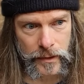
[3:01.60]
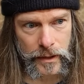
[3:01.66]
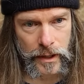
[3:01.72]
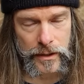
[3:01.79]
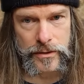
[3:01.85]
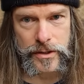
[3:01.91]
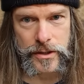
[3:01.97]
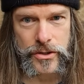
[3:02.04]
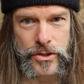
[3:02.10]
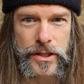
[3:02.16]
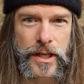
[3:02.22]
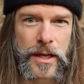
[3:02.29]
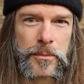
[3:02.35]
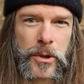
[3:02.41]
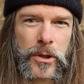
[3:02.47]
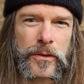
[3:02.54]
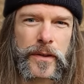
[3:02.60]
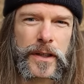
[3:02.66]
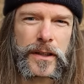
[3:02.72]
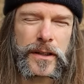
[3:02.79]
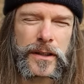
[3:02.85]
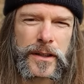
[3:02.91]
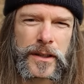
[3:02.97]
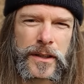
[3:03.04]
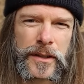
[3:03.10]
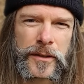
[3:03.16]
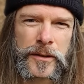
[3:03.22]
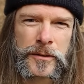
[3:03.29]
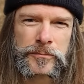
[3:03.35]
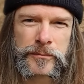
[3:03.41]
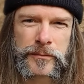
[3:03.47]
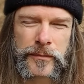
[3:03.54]
and she came over
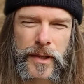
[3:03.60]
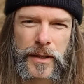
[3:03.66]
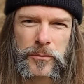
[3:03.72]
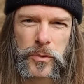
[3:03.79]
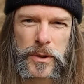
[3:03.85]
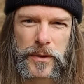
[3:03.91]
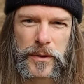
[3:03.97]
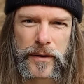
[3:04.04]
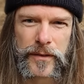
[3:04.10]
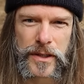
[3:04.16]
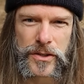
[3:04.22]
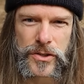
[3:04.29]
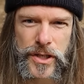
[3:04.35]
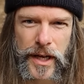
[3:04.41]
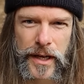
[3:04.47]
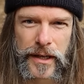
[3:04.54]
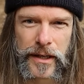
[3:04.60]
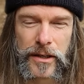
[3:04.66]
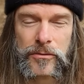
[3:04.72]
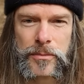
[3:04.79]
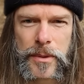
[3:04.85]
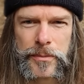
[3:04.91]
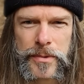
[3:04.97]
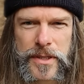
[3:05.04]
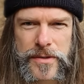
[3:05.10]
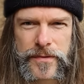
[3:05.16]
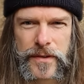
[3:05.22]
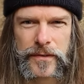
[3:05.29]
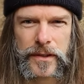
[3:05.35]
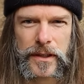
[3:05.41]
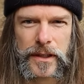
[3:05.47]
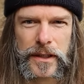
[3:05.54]
and we were having a chat. I remember this
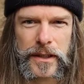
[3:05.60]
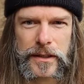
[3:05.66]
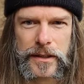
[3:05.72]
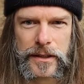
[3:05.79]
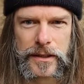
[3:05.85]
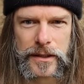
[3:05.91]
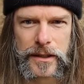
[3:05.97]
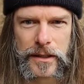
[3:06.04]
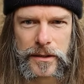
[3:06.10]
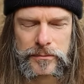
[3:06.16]
vividly in the